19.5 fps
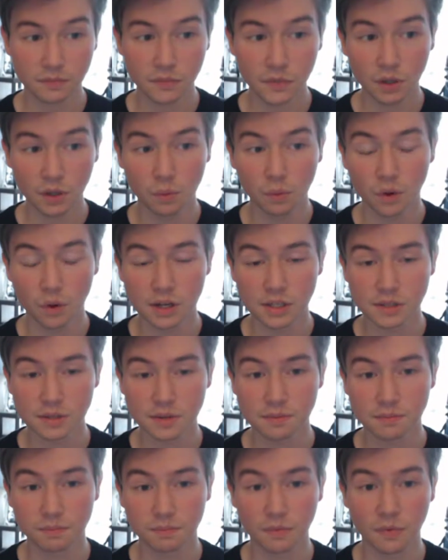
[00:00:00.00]

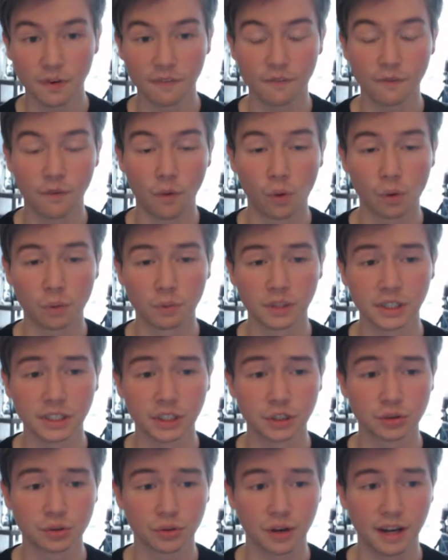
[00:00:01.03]
was formally
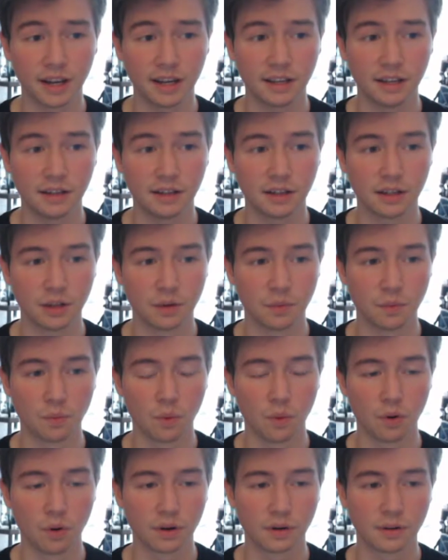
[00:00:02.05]
trained in
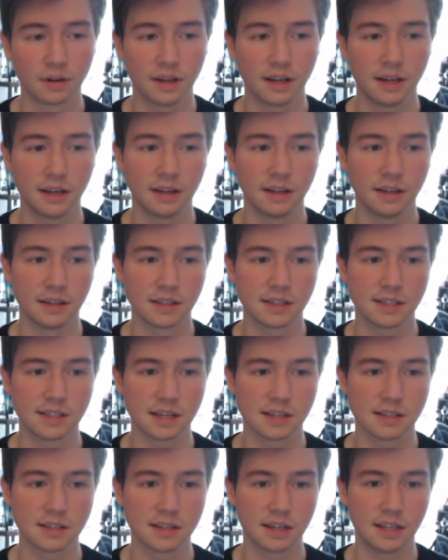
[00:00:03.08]
war in the
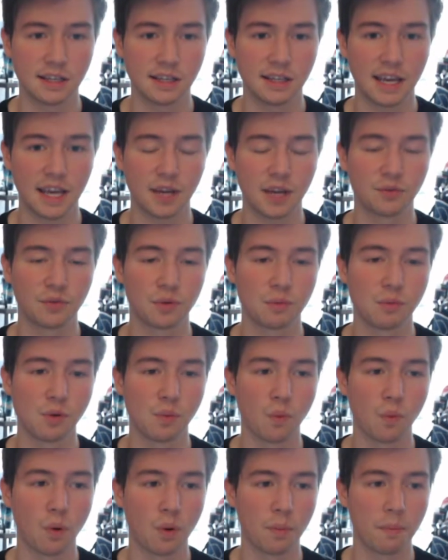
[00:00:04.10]
sense that he came from a
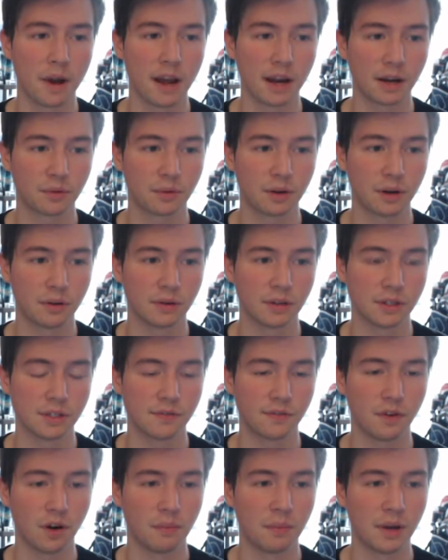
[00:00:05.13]
war background. He
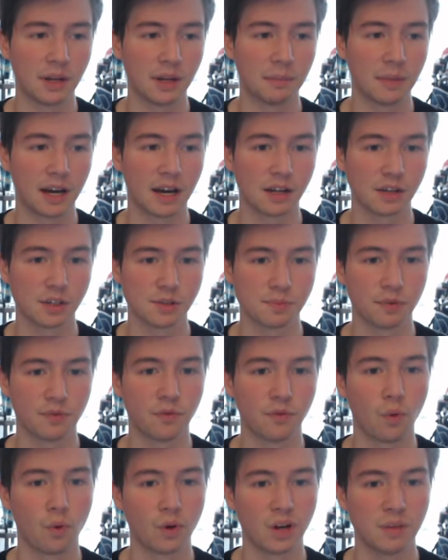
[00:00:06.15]
fought many battles
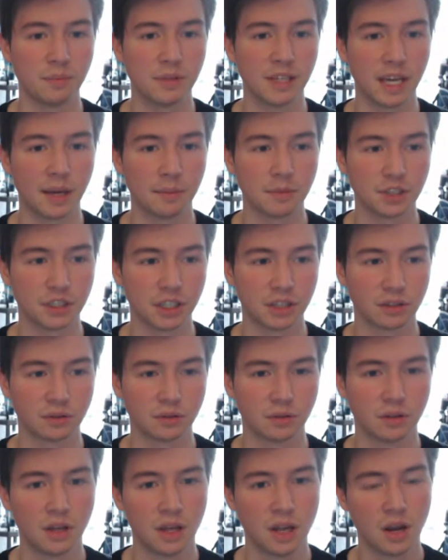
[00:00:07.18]
before he became a
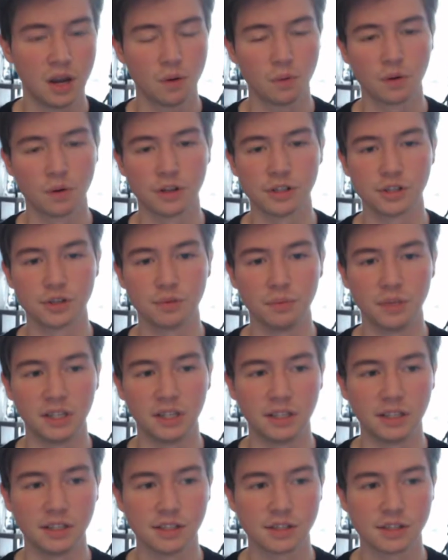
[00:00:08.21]
general, whereas
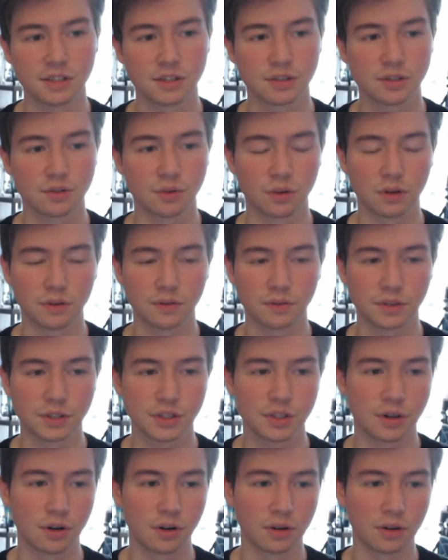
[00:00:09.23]
Eumenes sort of
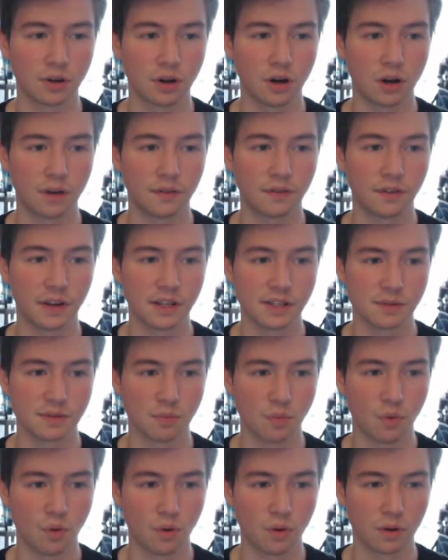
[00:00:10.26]
started off as a
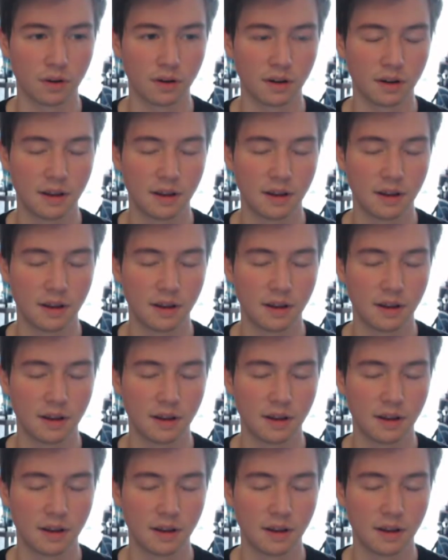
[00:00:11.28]
more,